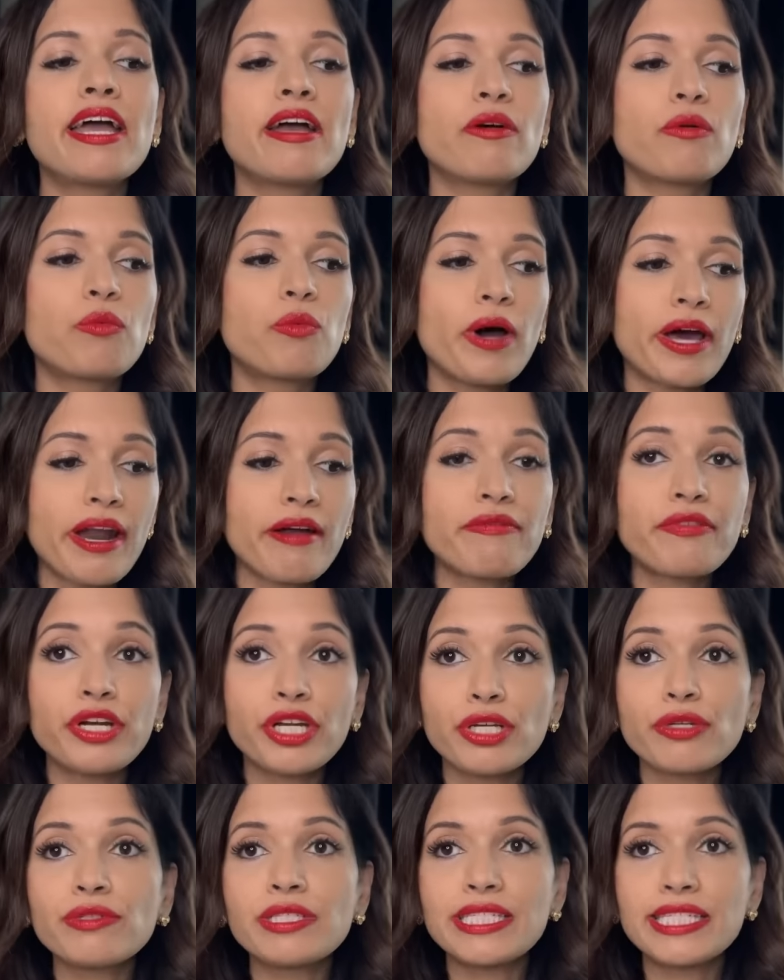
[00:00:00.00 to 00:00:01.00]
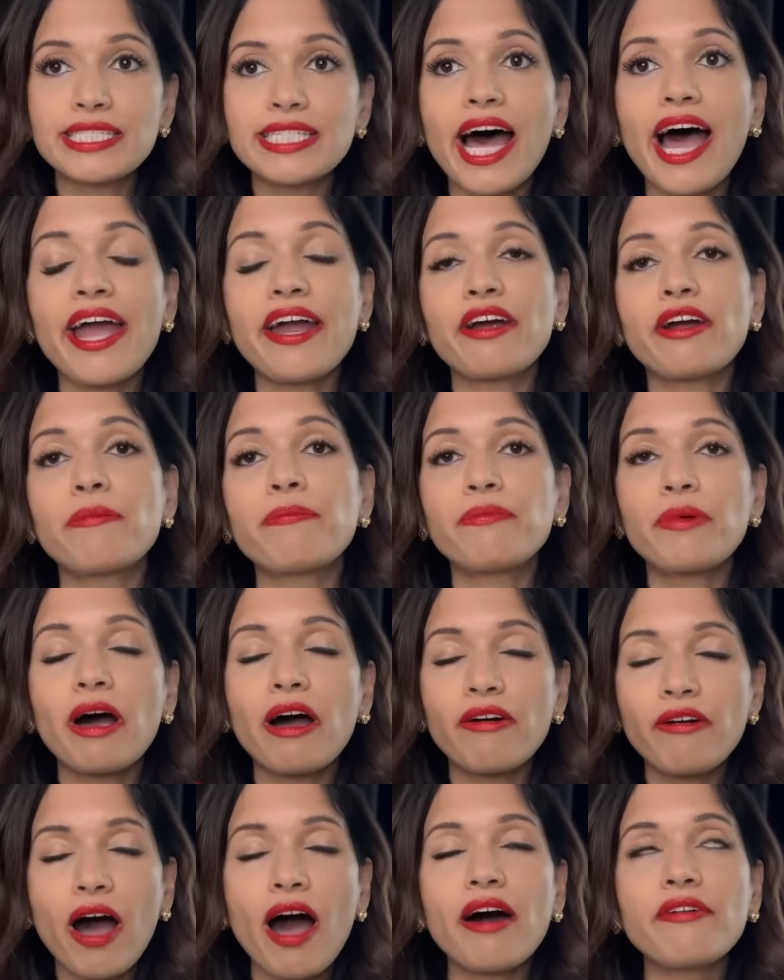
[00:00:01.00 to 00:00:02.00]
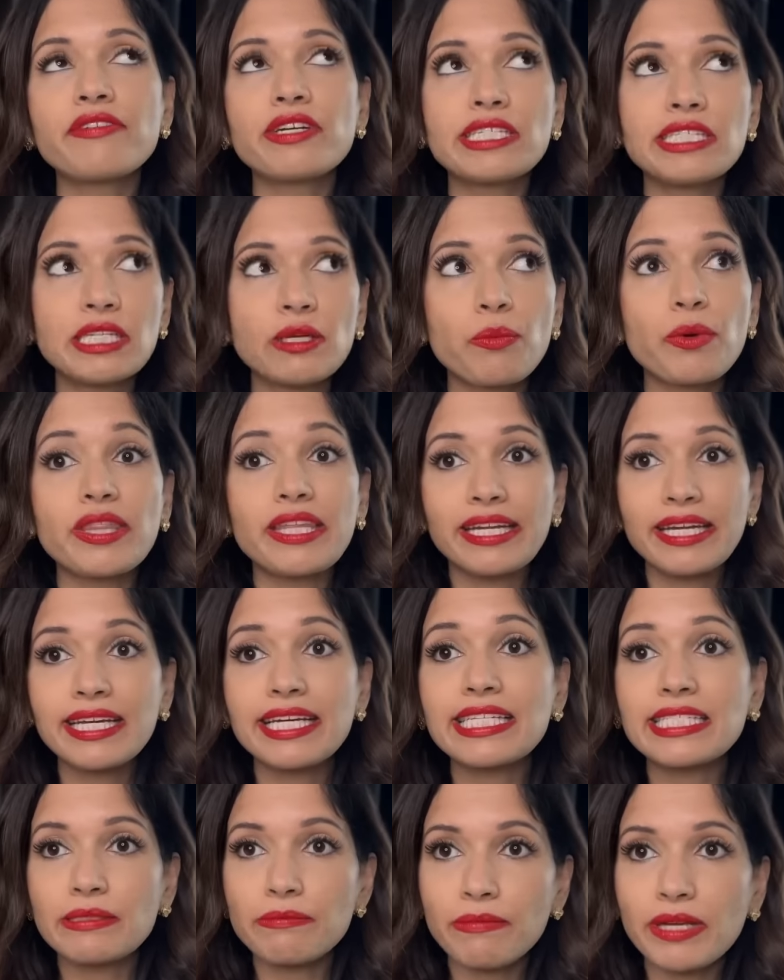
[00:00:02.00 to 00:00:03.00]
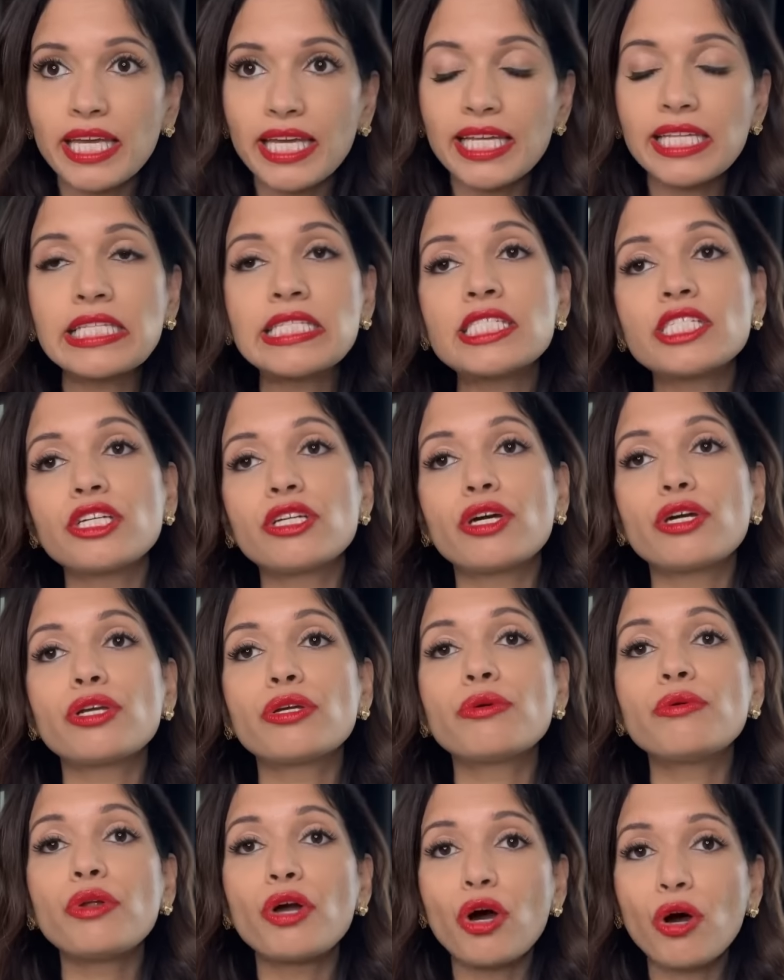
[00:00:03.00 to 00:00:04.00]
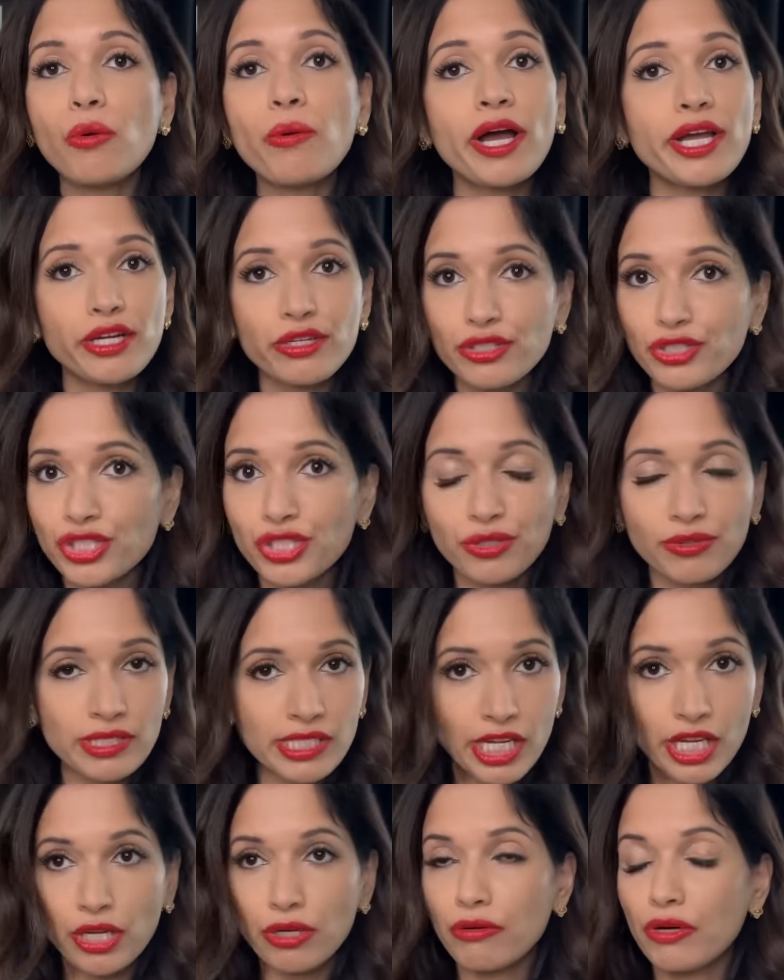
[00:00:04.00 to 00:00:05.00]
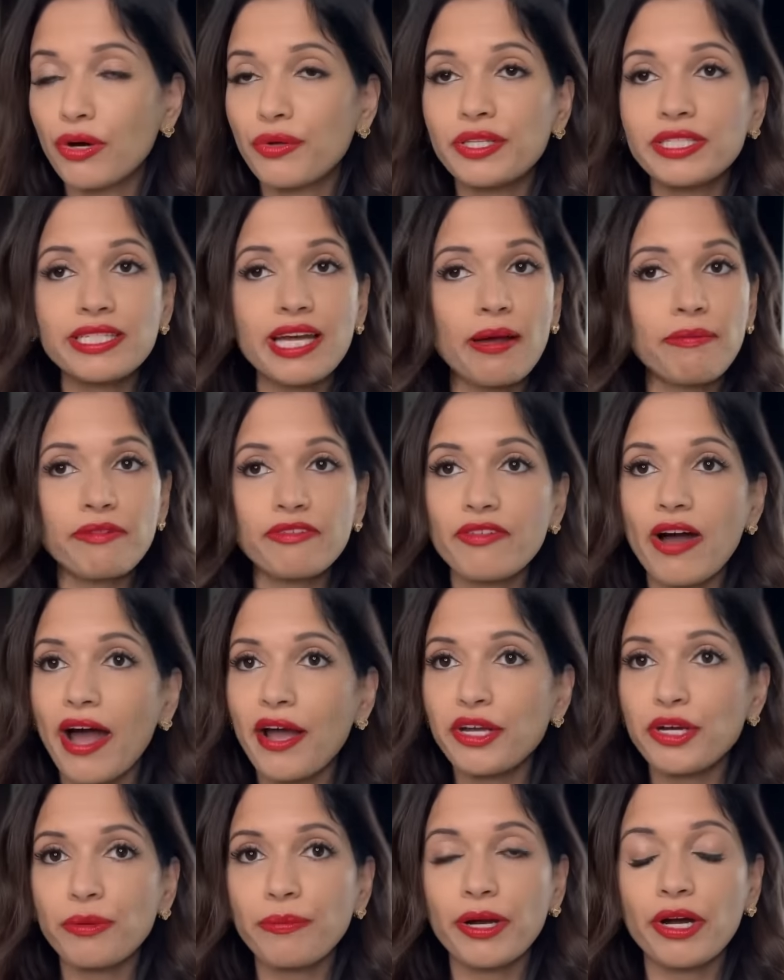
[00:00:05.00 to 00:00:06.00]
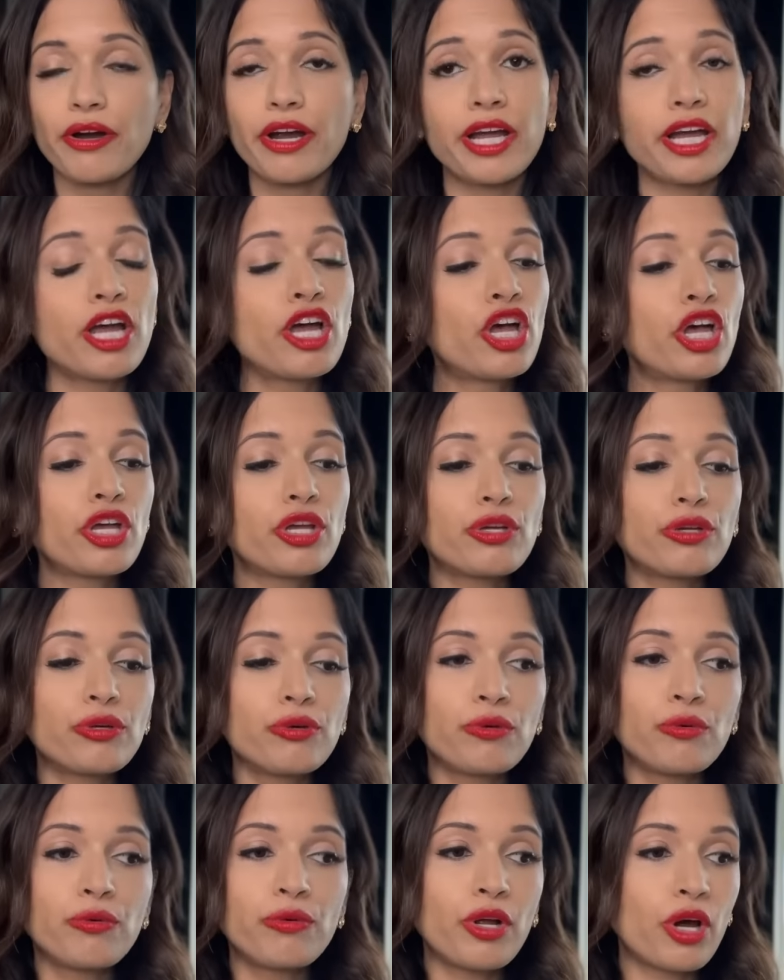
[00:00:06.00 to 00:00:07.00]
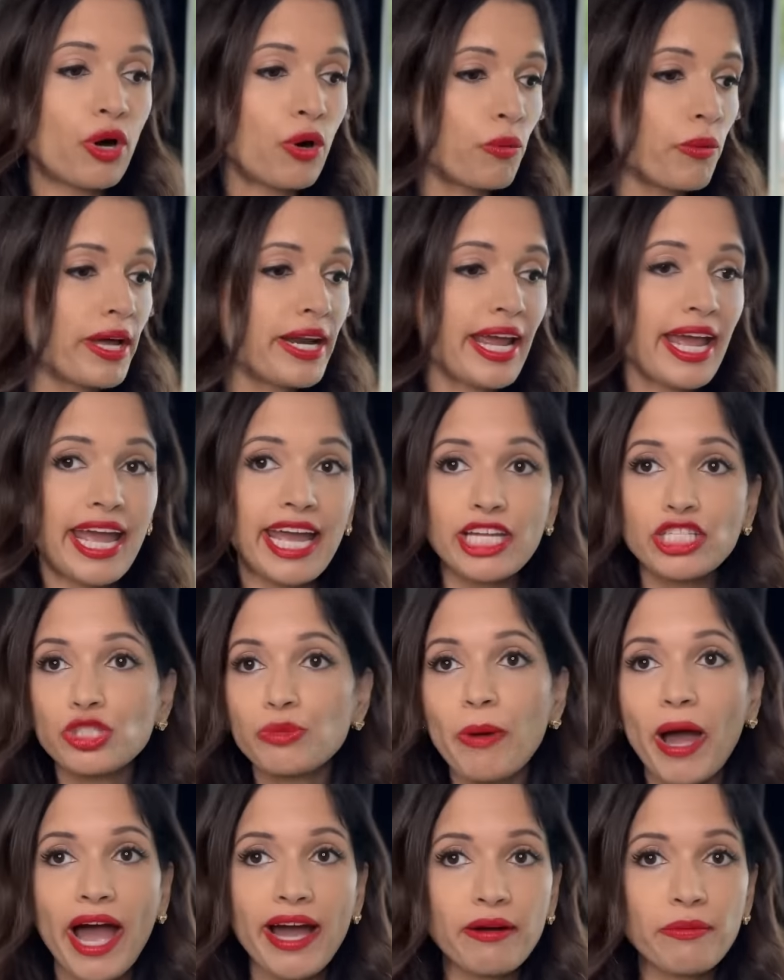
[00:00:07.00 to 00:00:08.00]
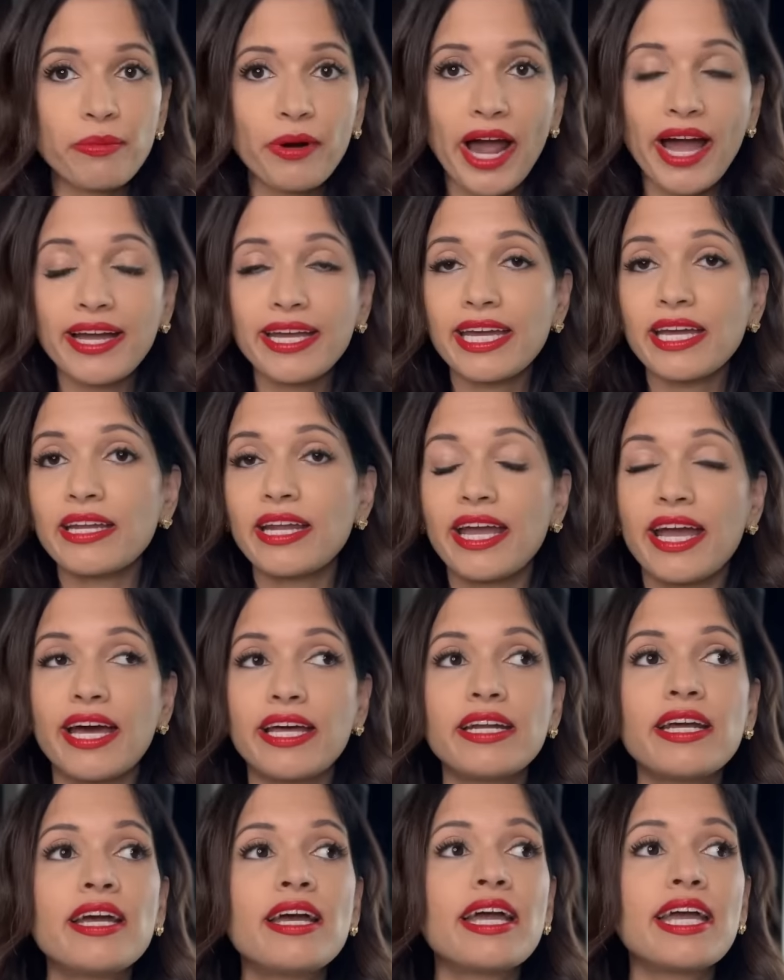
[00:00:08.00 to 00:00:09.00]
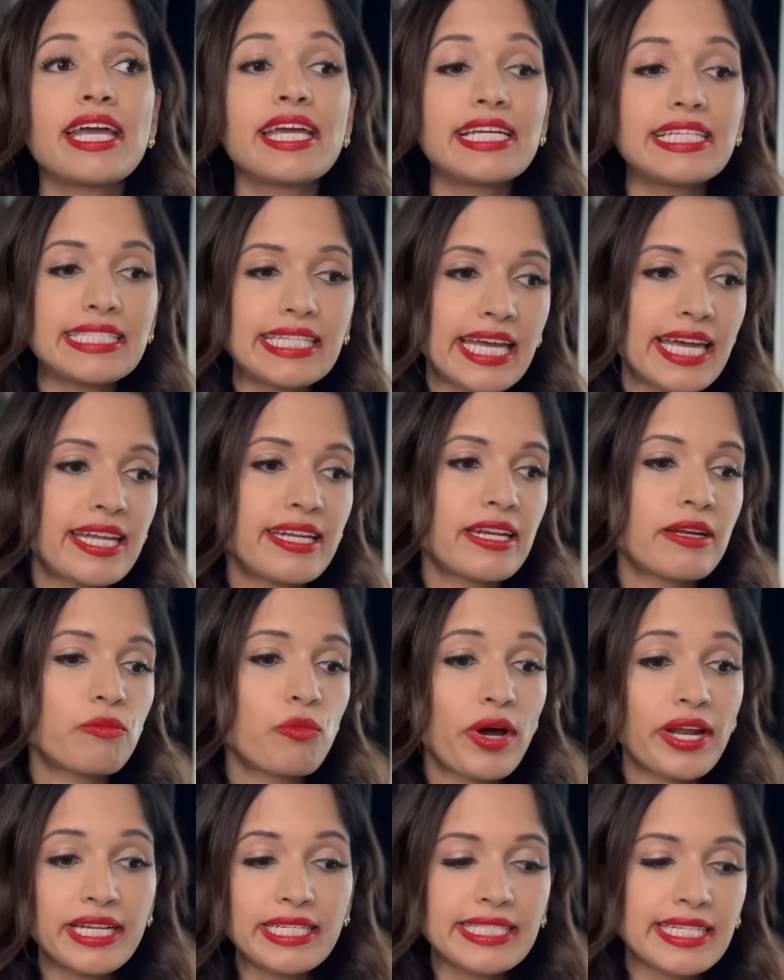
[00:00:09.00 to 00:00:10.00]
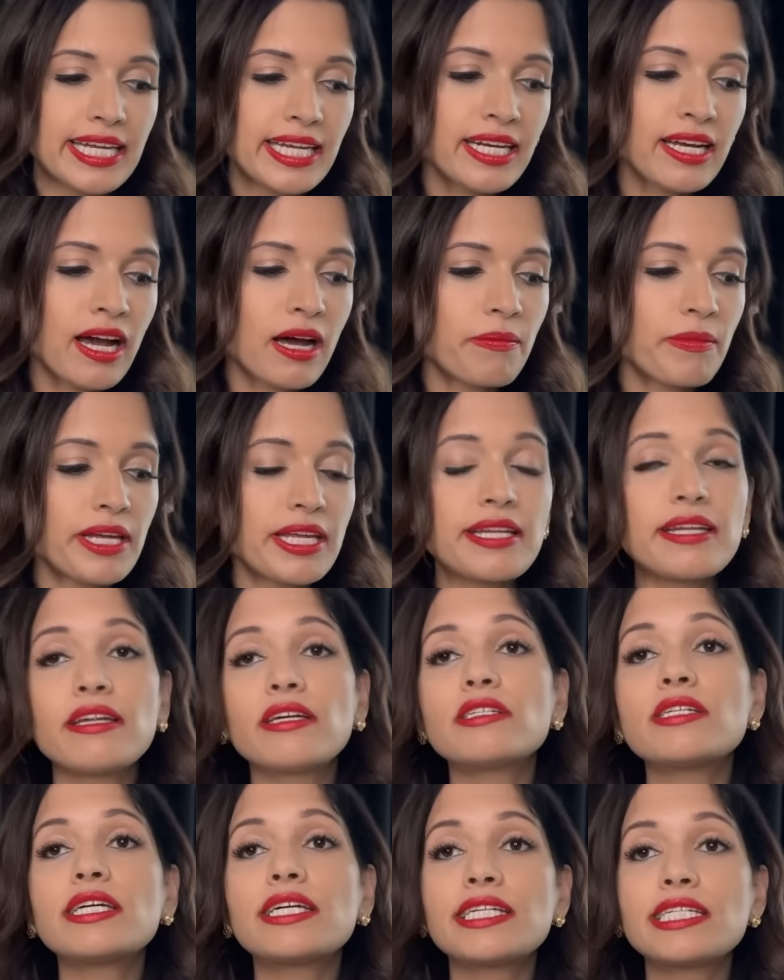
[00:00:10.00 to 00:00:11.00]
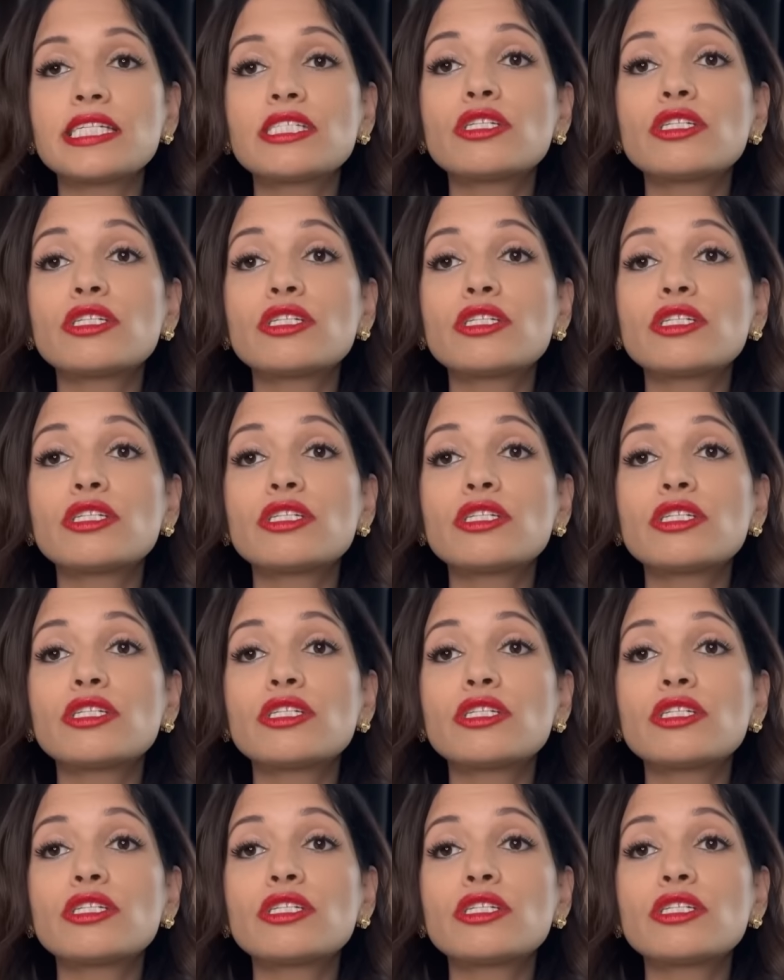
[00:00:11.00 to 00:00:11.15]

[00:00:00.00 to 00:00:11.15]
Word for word: Whatever you desire, obviously within his means, you know what you're choosing, you know the type of guy you're marrying, you know what age bracket and he's in and what his income is.